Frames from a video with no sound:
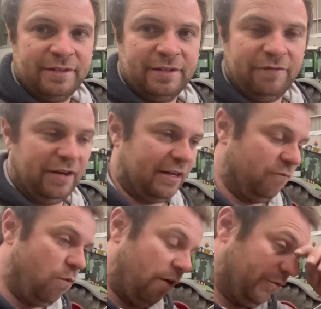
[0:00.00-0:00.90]
I feel like
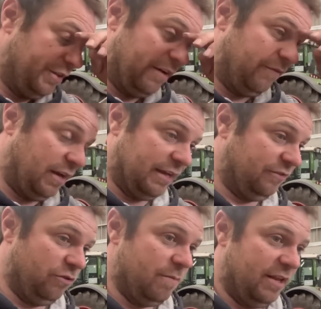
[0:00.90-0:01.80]
I've waffled then for like
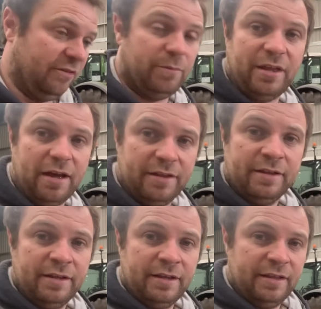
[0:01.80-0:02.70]
2 minutes, but
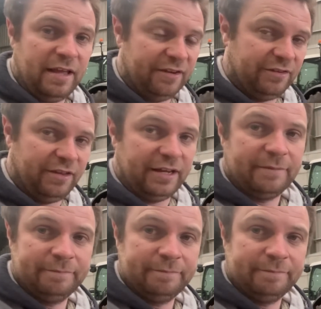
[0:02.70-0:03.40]
that's the thing.